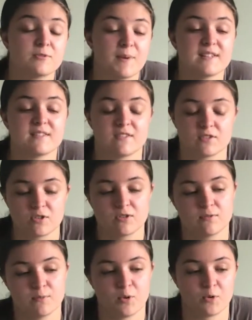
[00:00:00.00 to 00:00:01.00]
Basically
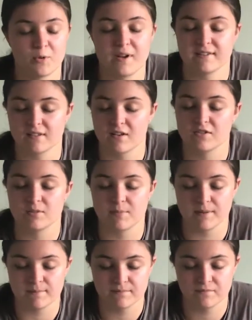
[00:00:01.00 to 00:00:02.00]
the moral is I used to
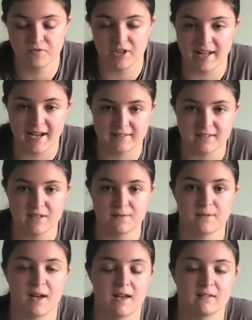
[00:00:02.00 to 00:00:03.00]
be really active,
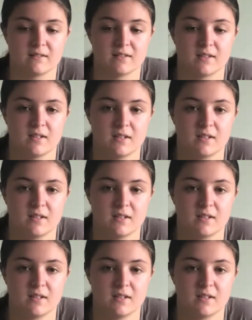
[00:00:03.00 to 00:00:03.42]
and